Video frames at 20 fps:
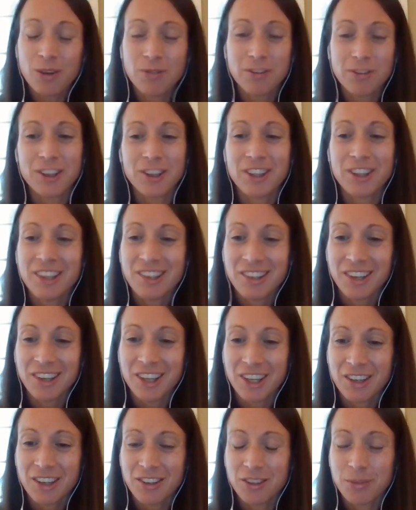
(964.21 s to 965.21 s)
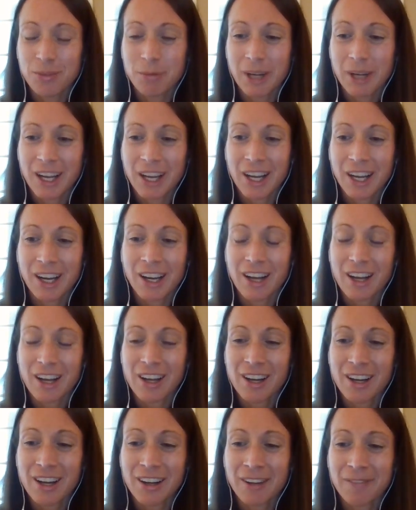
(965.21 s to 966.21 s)
for listening to
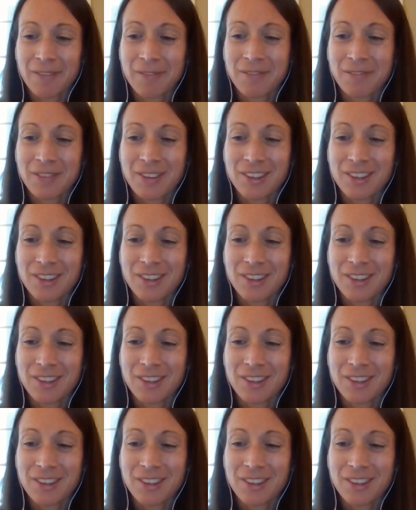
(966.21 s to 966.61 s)
my